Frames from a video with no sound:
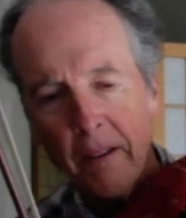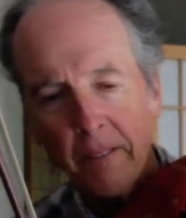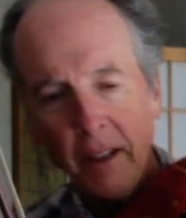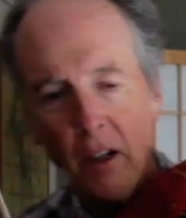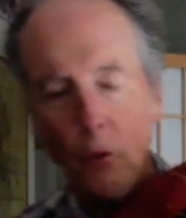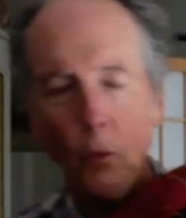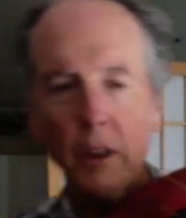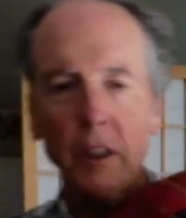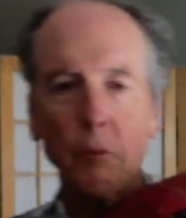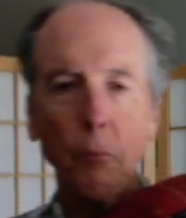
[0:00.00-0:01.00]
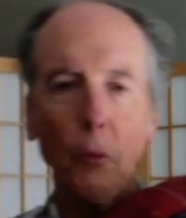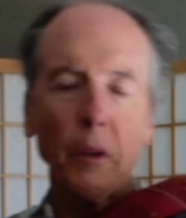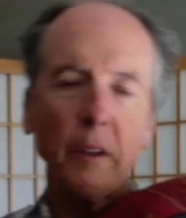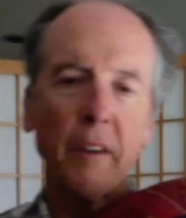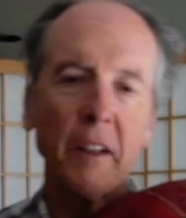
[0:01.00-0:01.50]
Now, one of the
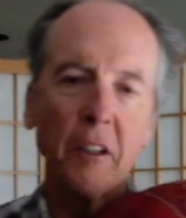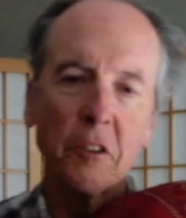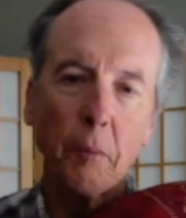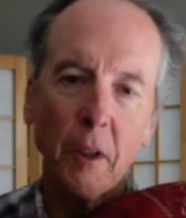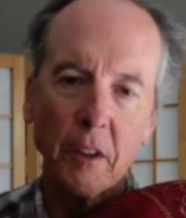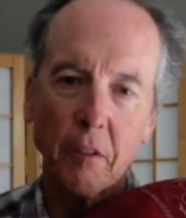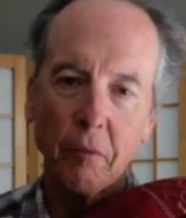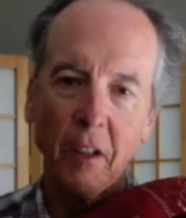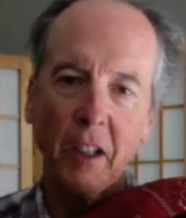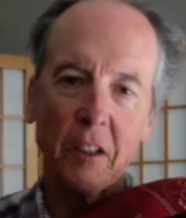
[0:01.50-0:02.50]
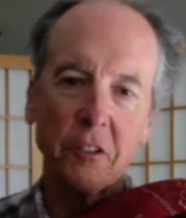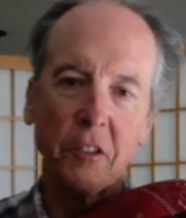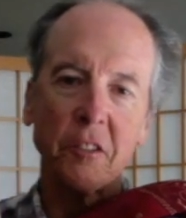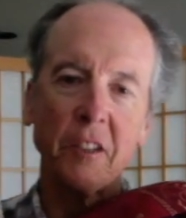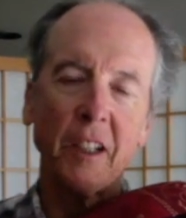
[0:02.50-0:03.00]
important things about the flex
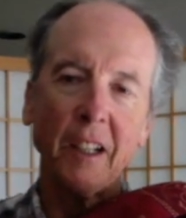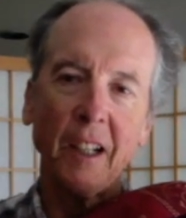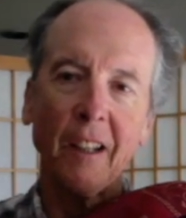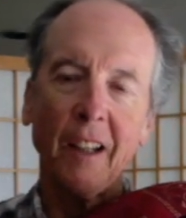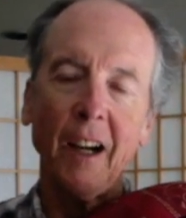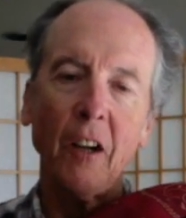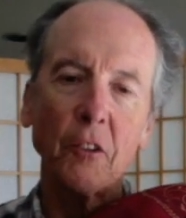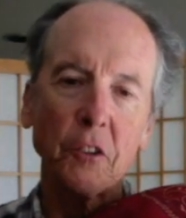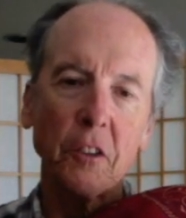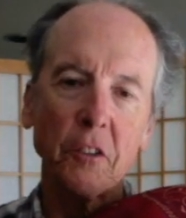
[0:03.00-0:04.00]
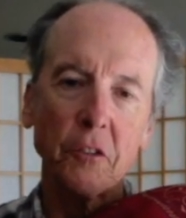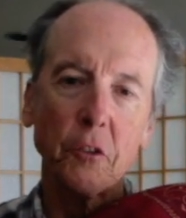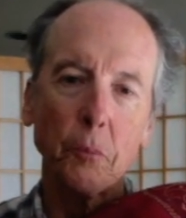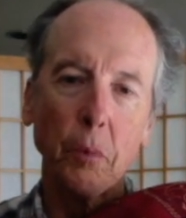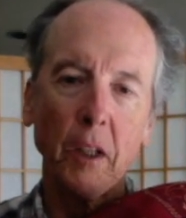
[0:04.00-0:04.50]
is that it allows us
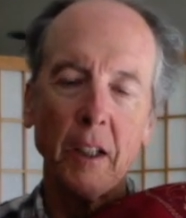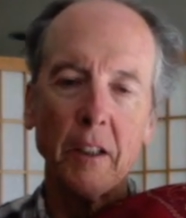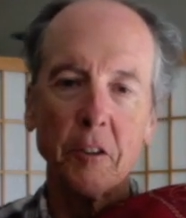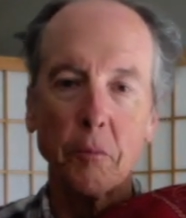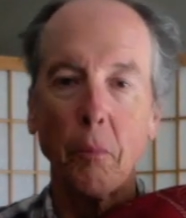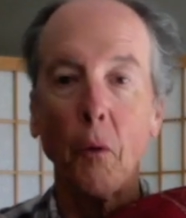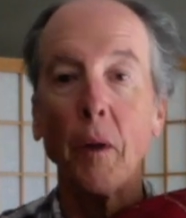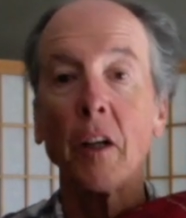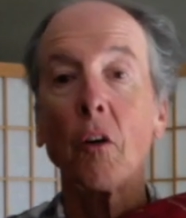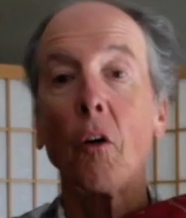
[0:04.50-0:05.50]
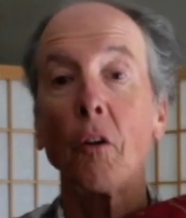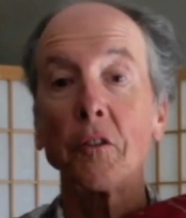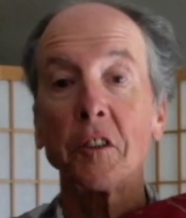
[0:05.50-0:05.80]
to play this bowing called